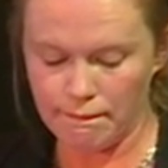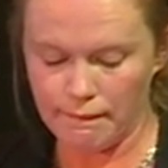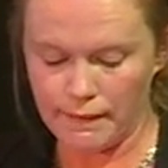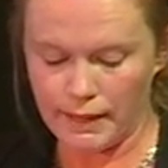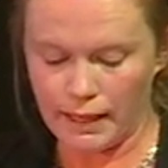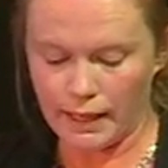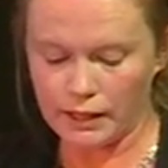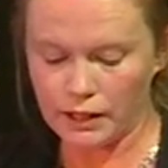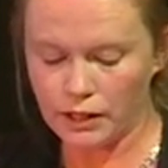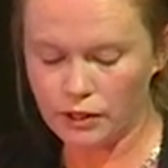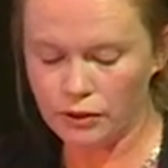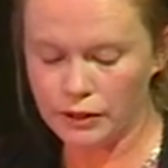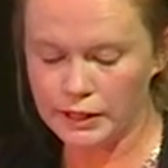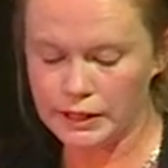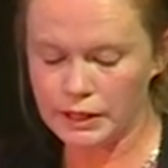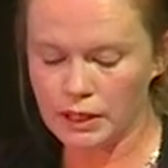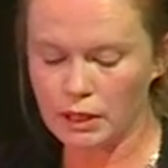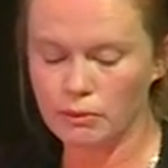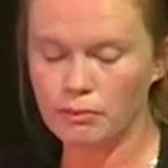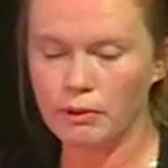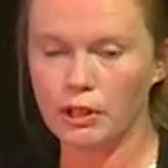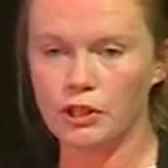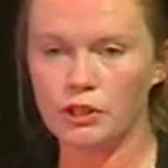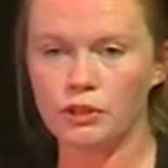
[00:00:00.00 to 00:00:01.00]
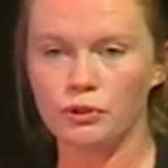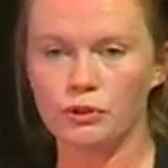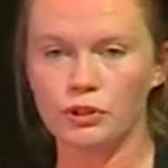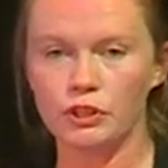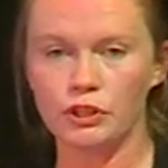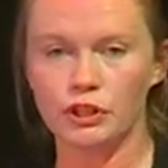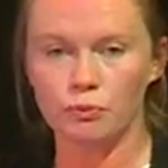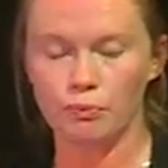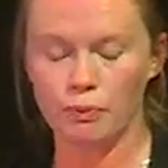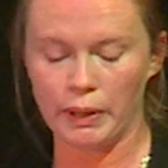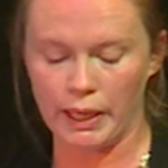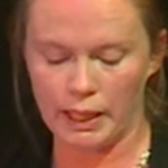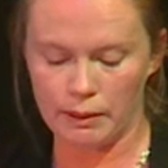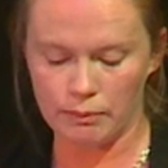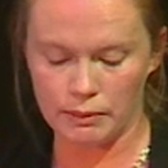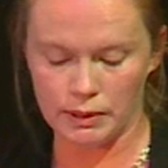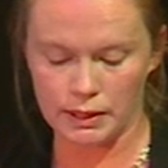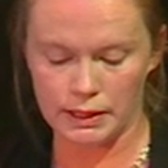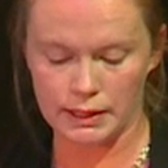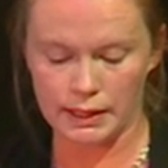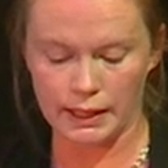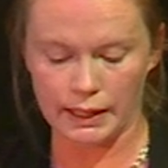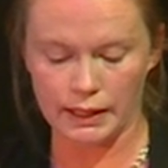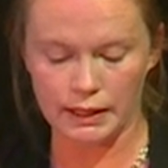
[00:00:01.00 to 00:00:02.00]
An increased commercial use of
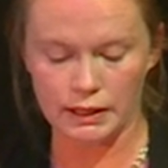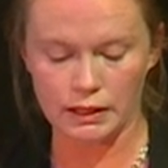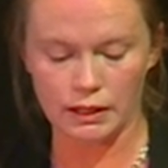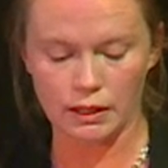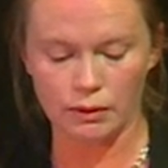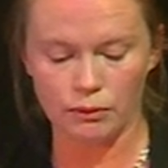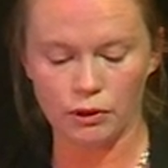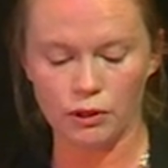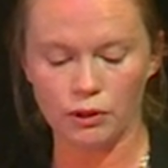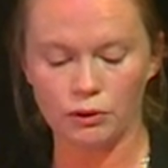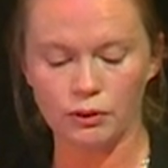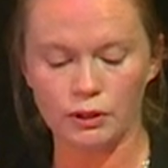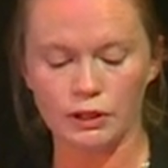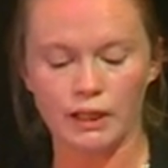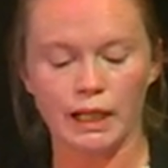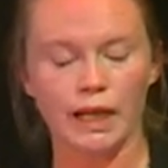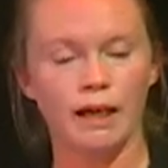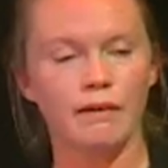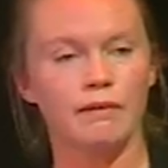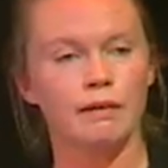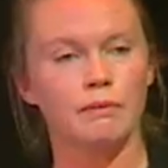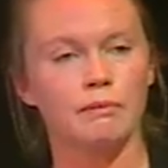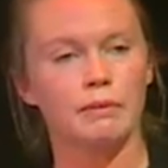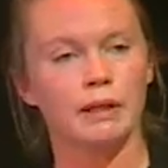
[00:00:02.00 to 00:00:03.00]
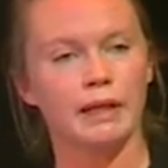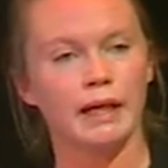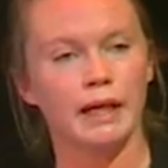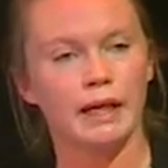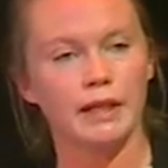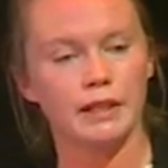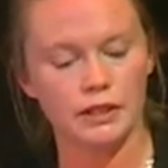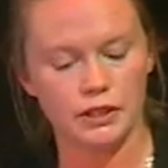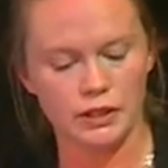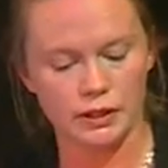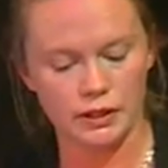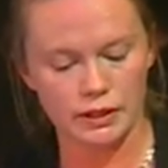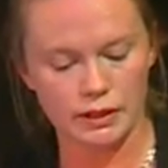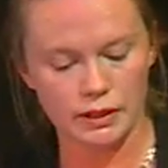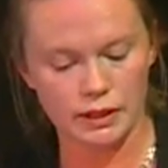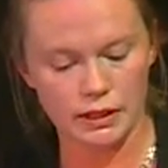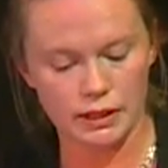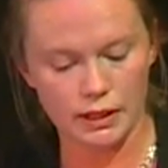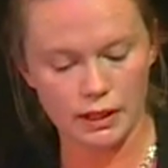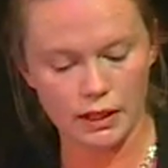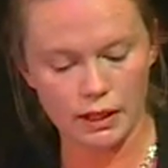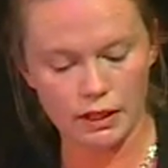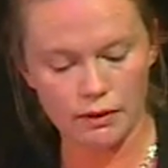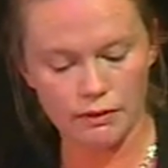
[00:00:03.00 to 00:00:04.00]
payments data will also have
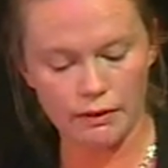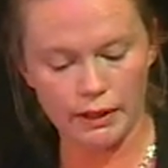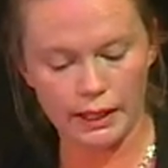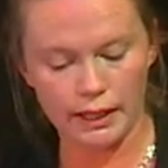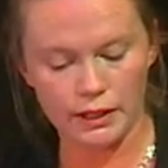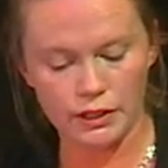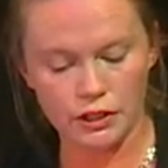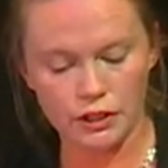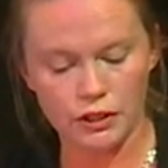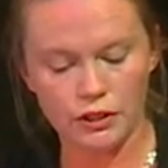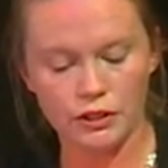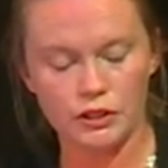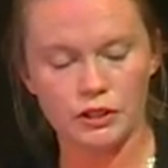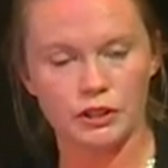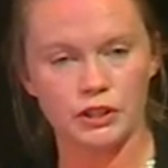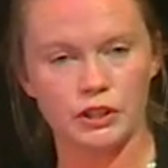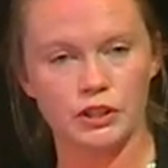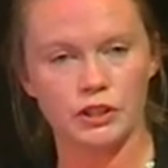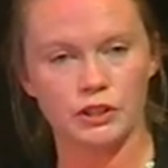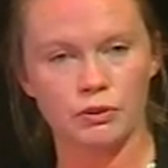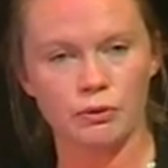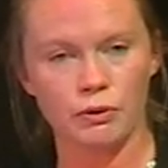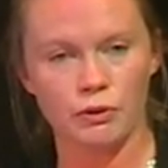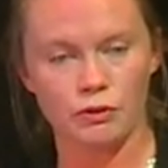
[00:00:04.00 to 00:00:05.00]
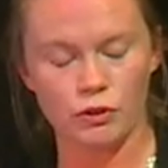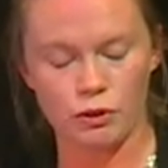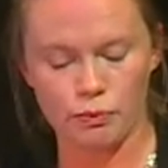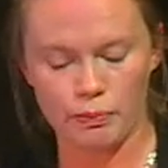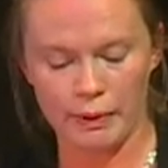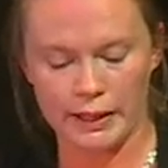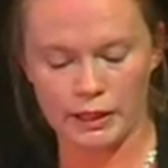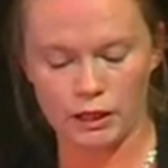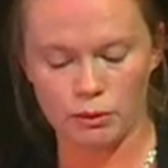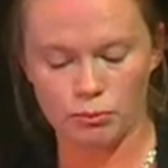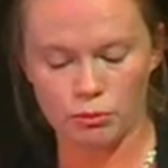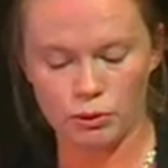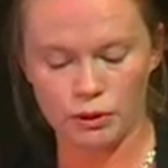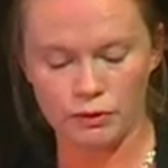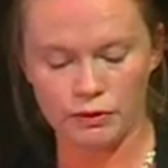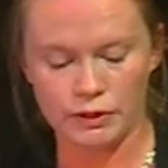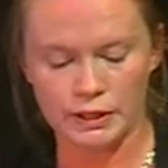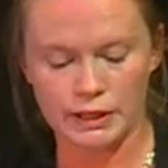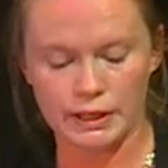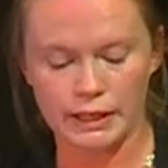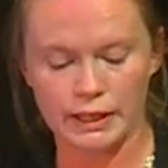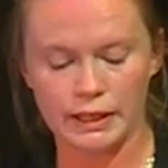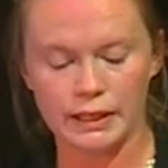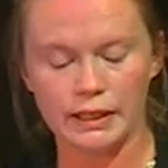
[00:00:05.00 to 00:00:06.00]
implications for end users with respect to
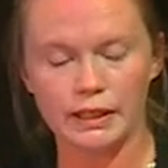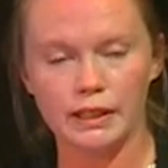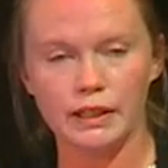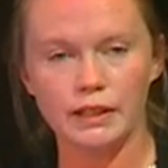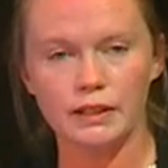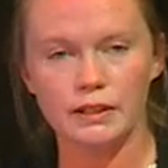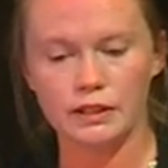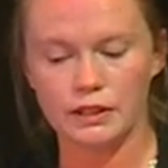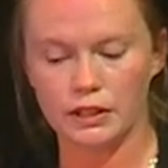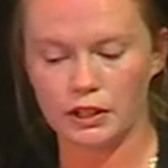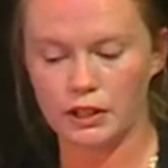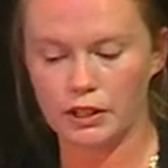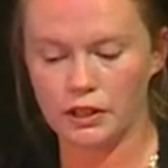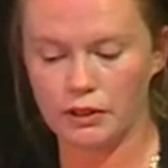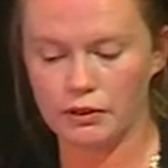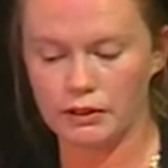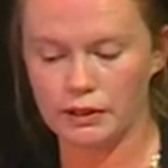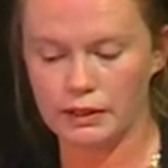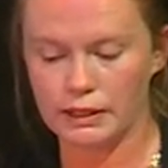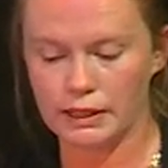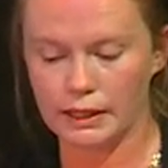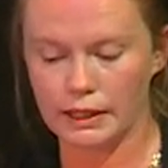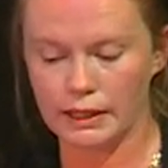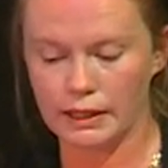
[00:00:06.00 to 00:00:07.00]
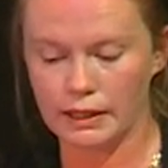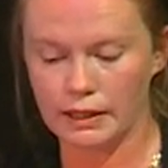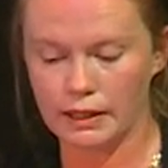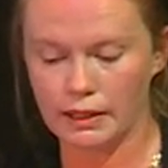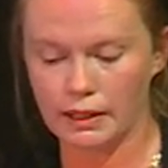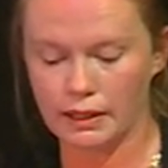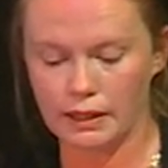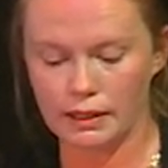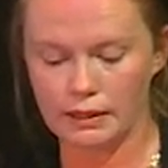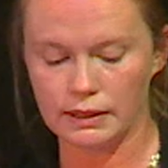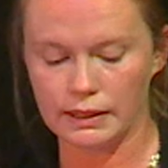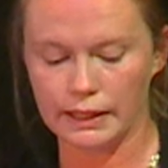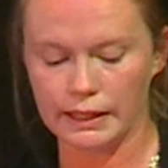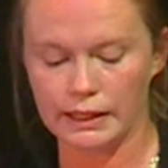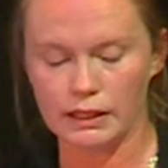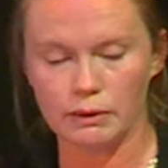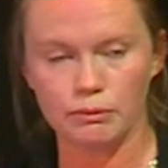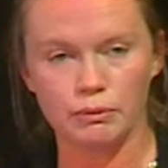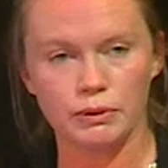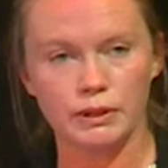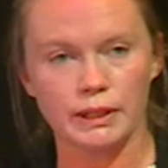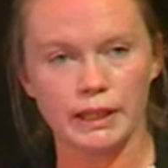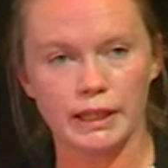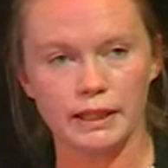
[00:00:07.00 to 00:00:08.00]
privacy, security, and data
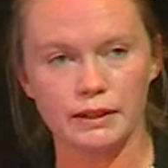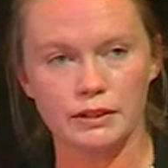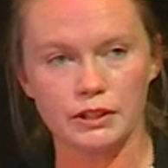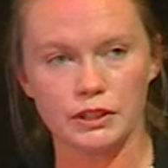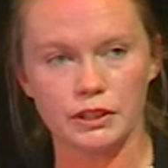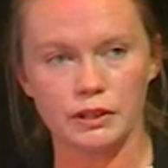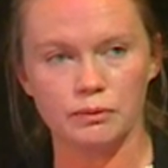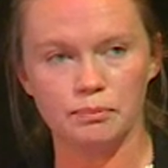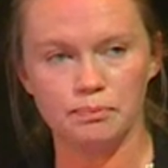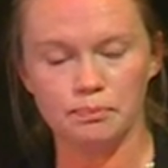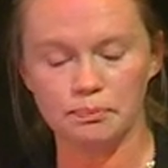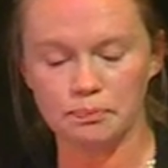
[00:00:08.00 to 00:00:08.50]
protection.